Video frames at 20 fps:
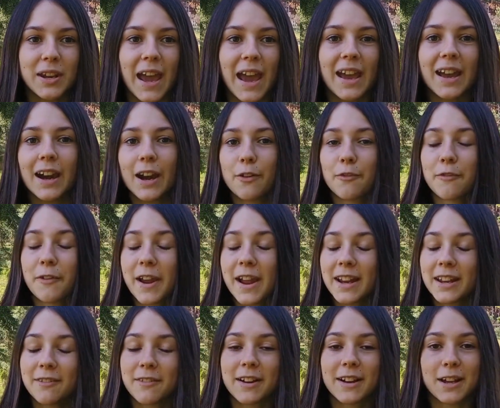I
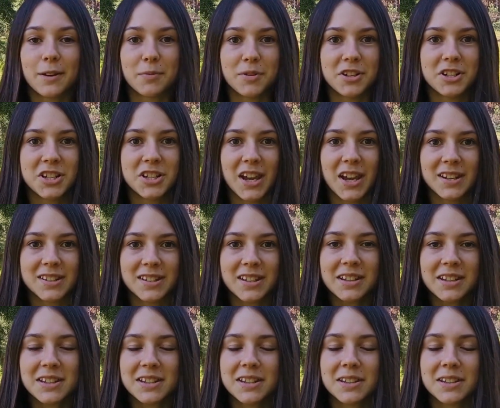really appreciate it.